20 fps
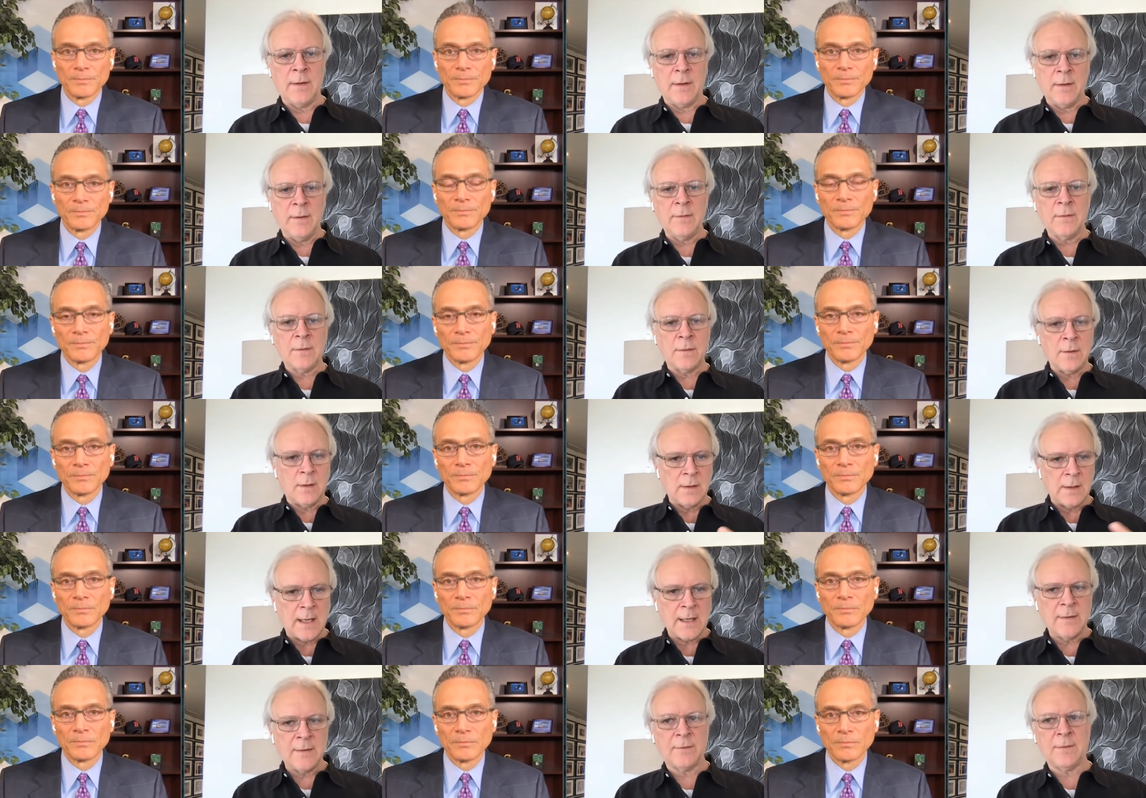Speaker 1: there is
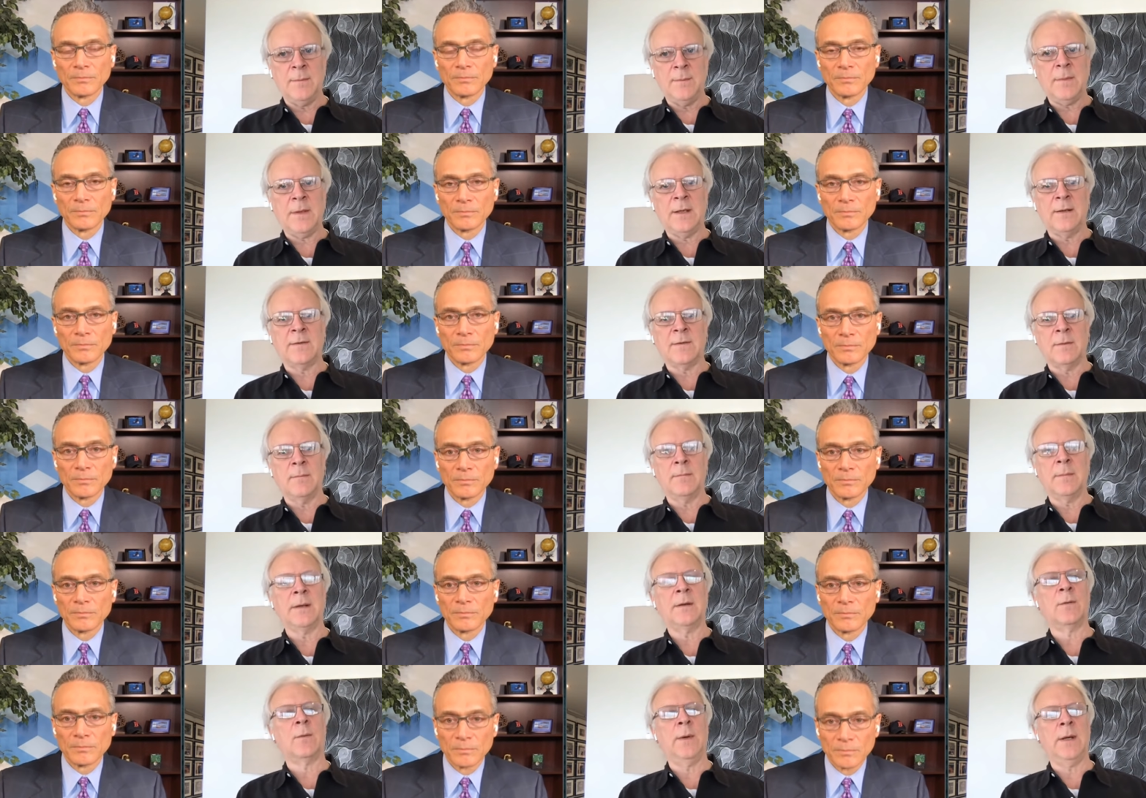a lot of
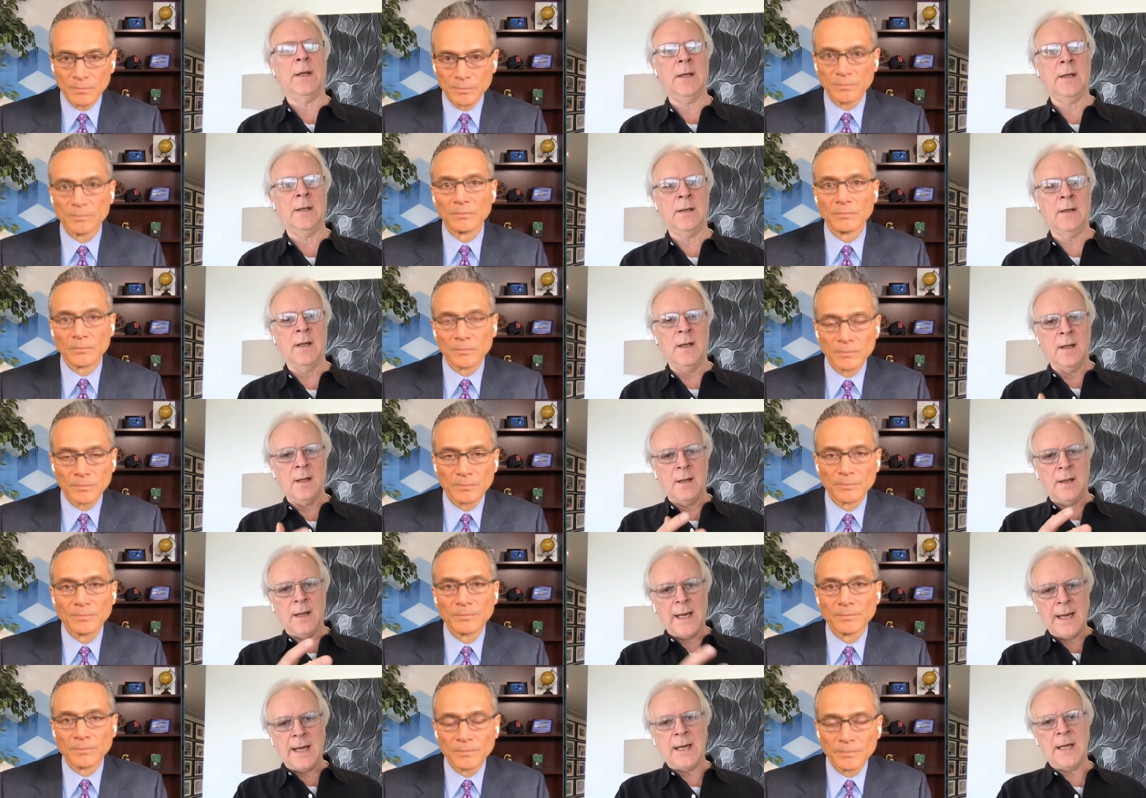symbiosis between
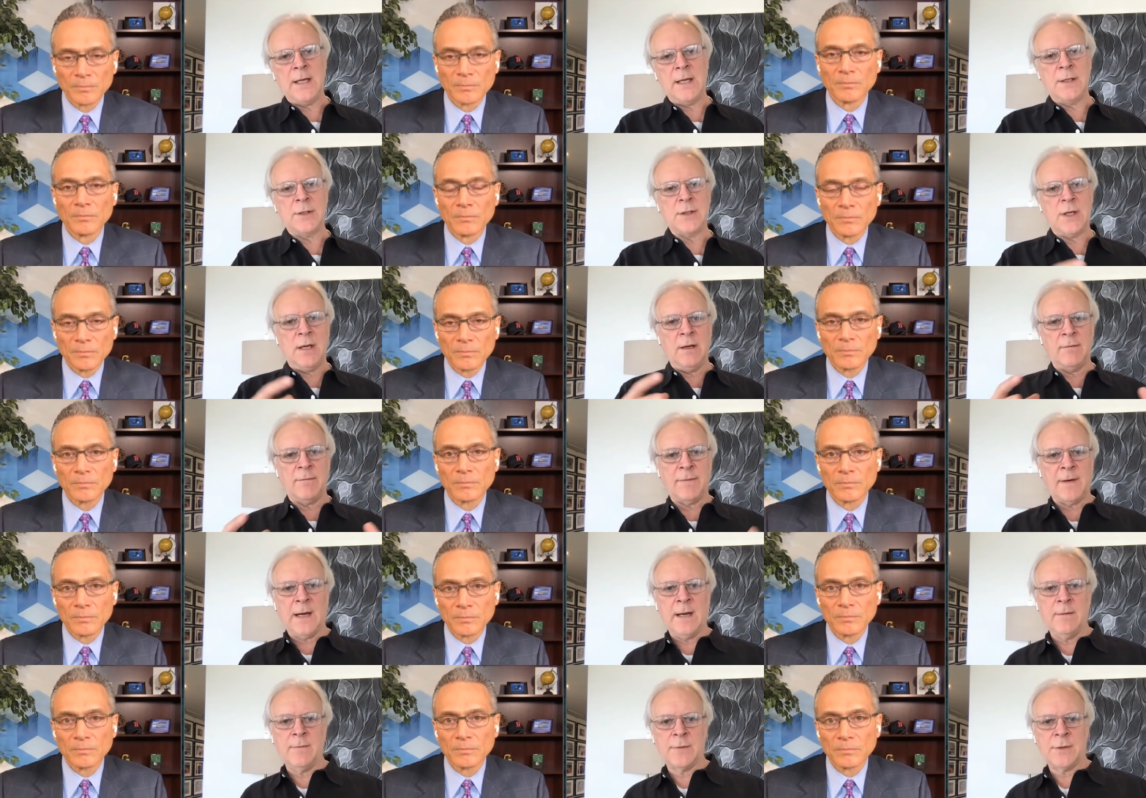edge
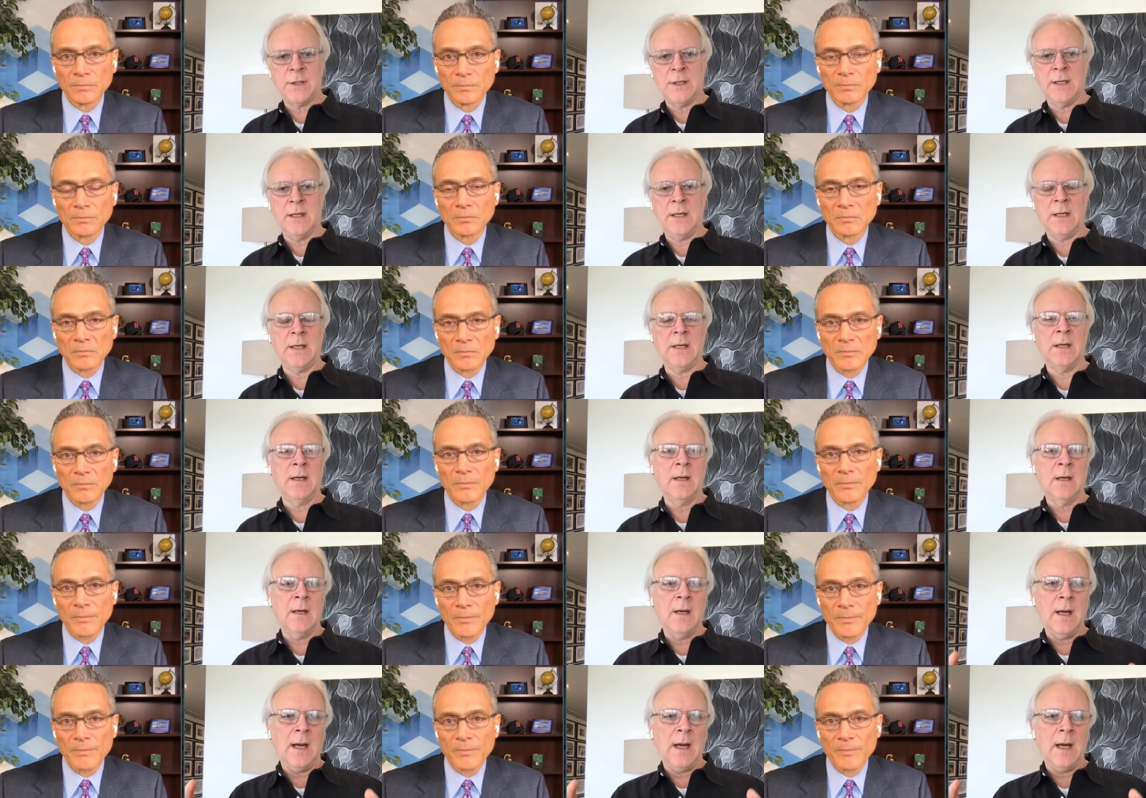and 5G,